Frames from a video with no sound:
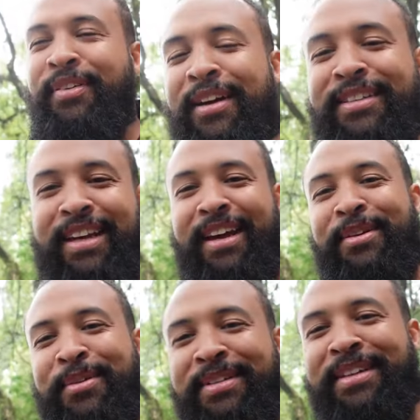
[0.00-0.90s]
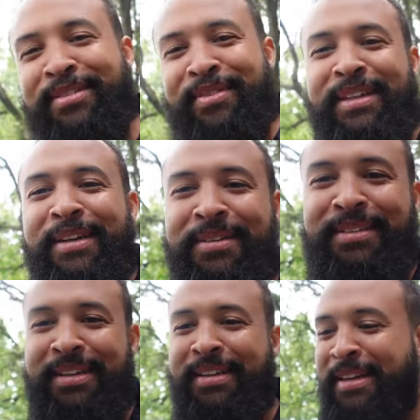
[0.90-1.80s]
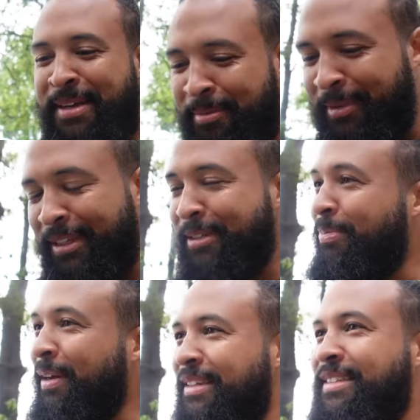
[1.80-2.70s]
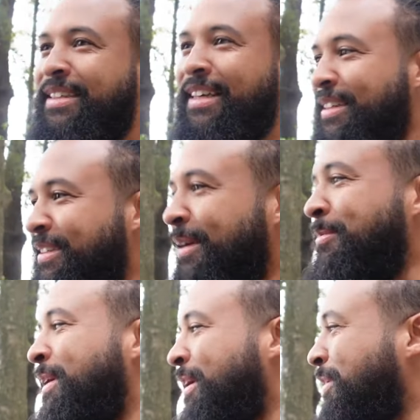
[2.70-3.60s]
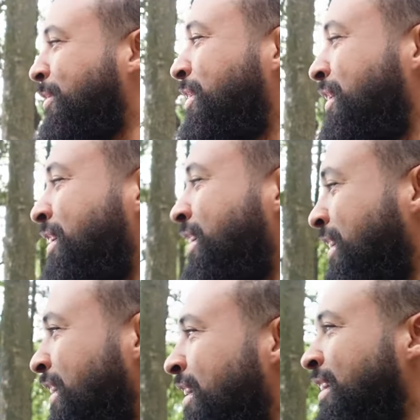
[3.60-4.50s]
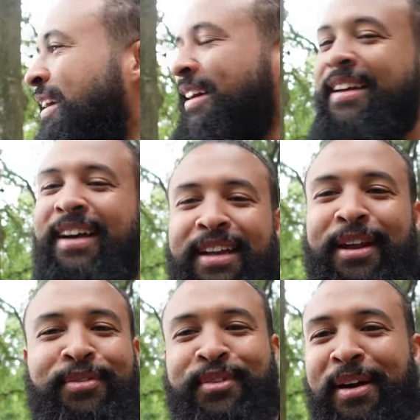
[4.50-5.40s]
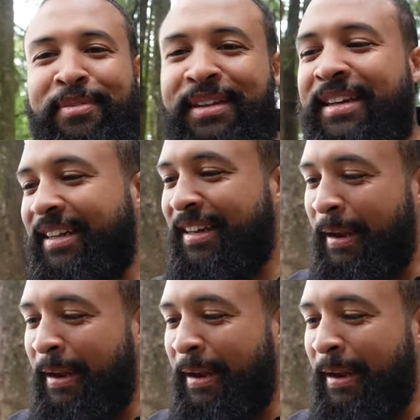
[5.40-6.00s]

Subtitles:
feel like I sat in all of these videos, but this place is something else. I love traveling.